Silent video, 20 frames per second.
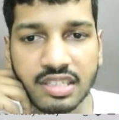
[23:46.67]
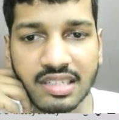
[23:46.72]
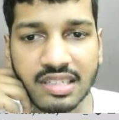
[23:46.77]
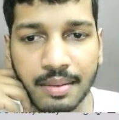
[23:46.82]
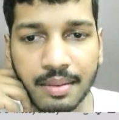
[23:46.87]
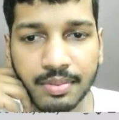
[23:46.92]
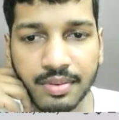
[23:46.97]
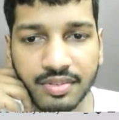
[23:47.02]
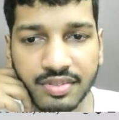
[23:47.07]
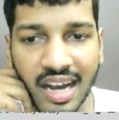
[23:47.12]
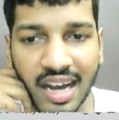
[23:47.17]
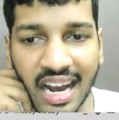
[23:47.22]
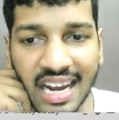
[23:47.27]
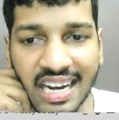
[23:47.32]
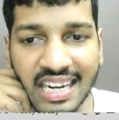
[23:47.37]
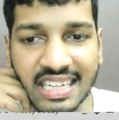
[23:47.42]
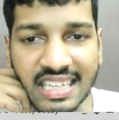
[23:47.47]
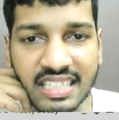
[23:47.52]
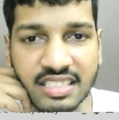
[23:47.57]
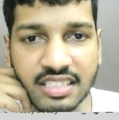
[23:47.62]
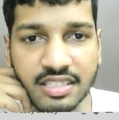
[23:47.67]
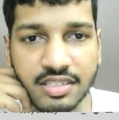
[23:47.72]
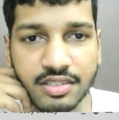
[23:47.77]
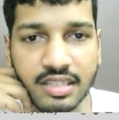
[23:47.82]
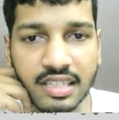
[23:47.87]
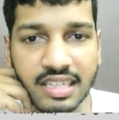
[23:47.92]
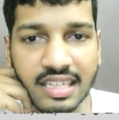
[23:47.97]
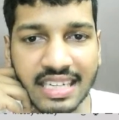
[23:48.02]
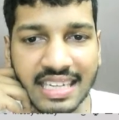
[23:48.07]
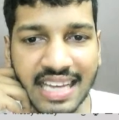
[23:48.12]
type of diaries do
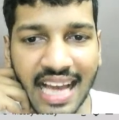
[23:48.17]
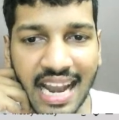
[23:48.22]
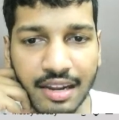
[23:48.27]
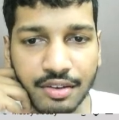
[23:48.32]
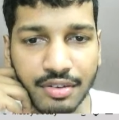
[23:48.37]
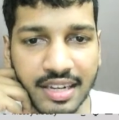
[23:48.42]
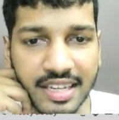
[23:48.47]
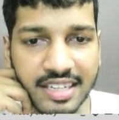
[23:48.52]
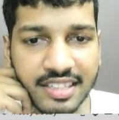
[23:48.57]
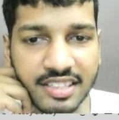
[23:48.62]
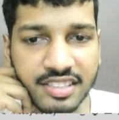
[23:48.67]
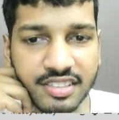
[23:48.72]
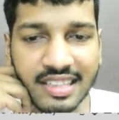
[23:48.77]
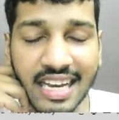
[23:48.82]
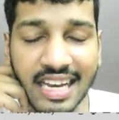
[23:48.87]
they? Calculators.